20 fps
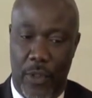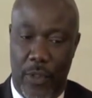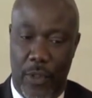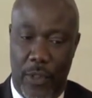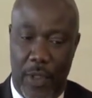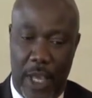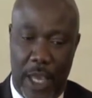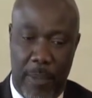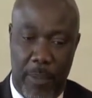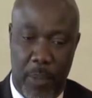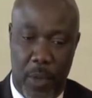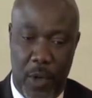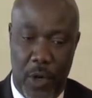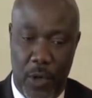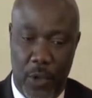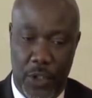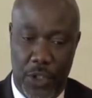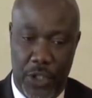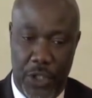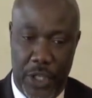the
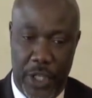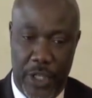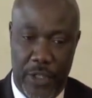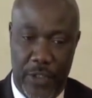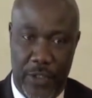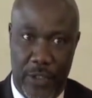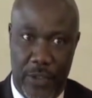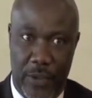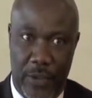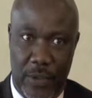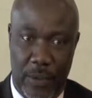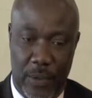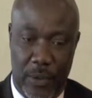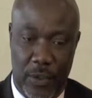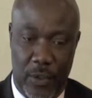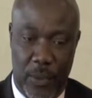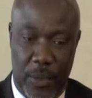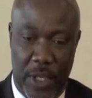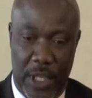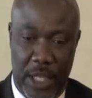approach needs
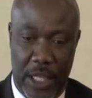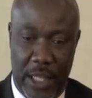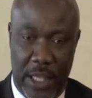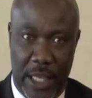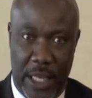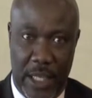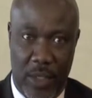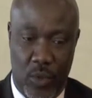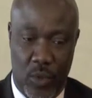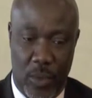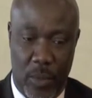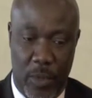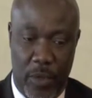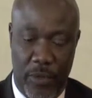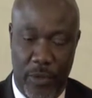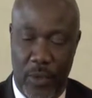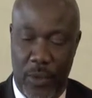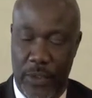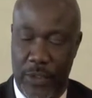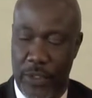to be that as we
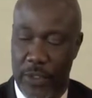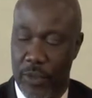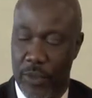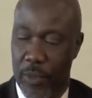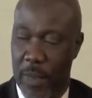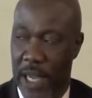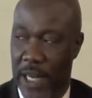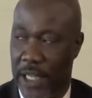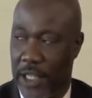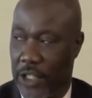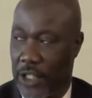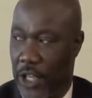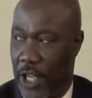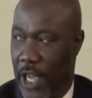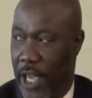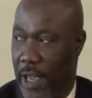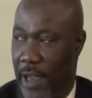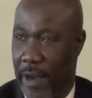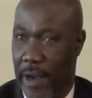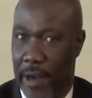move towards this managed
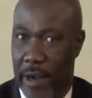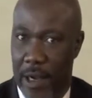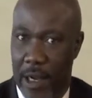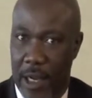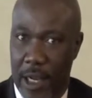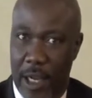care